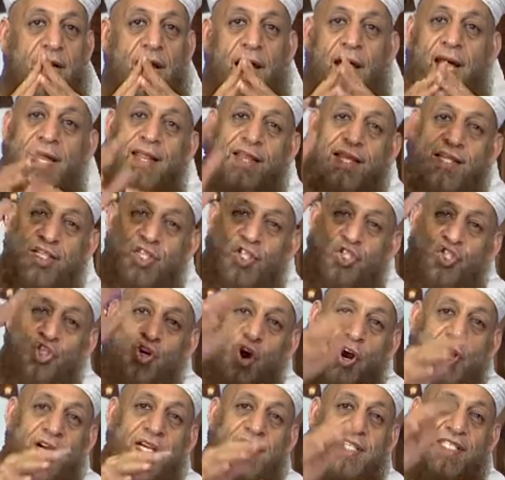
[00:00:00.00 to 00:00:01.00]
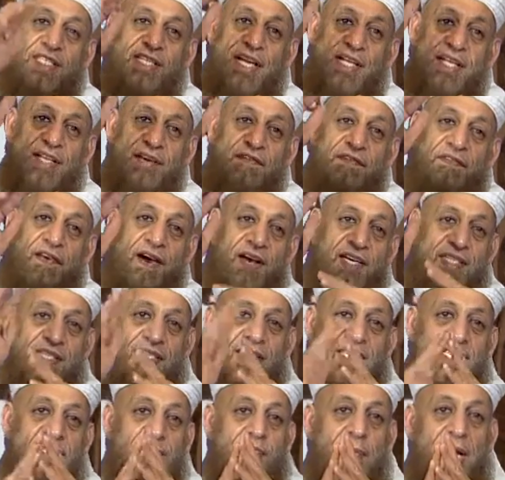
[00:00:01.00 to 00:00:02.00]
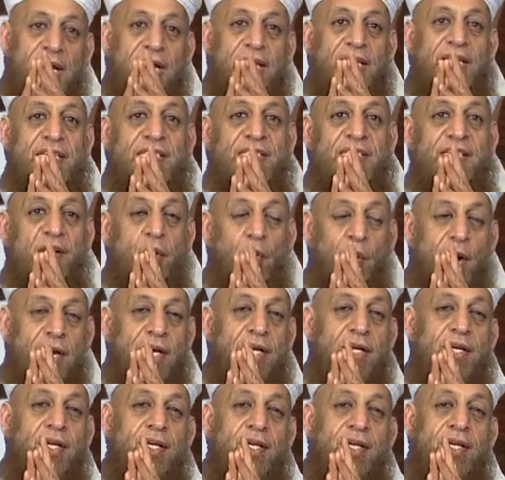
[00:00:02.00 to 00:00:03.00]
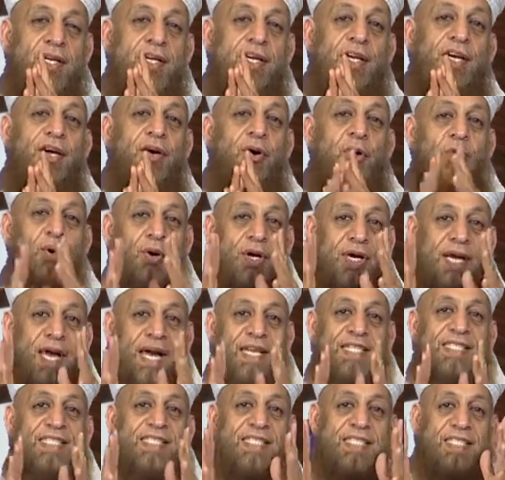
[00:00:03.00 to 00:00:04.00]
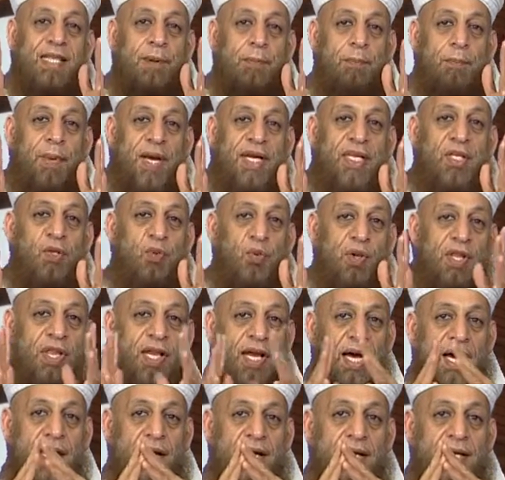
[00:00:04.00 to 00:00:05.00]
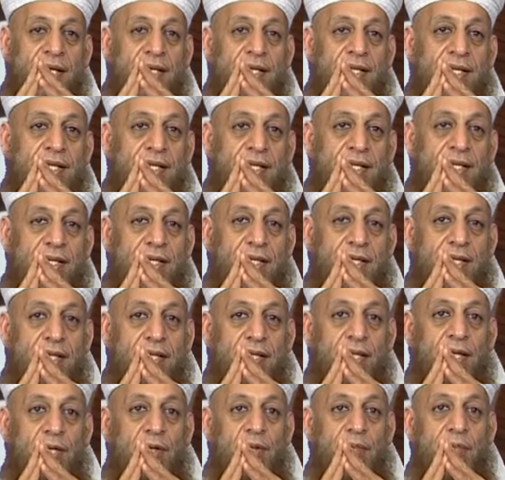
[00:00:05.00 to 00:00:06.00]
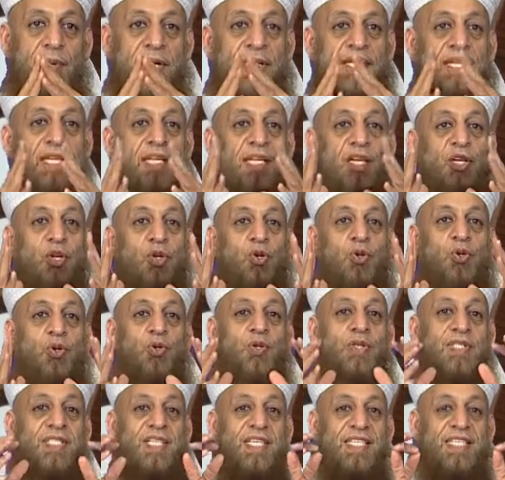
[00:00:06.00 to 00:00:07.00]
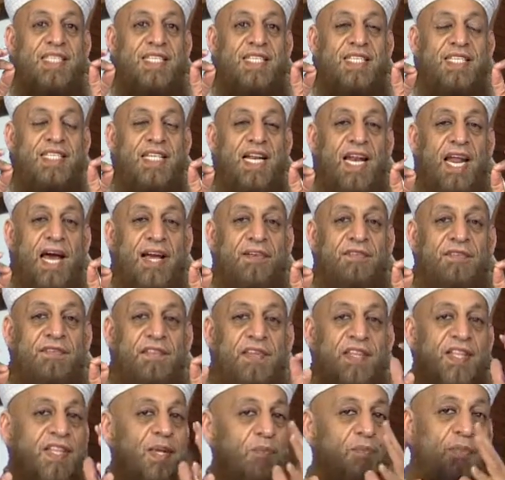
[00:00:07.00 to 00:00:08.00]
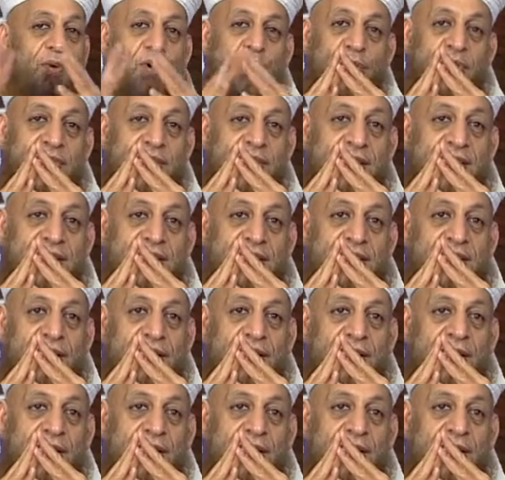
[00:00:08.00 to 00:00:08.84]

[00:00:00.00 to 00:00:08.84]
And the strongest and the fastest male is the one who gets the mate with her. But he loses his life in the process,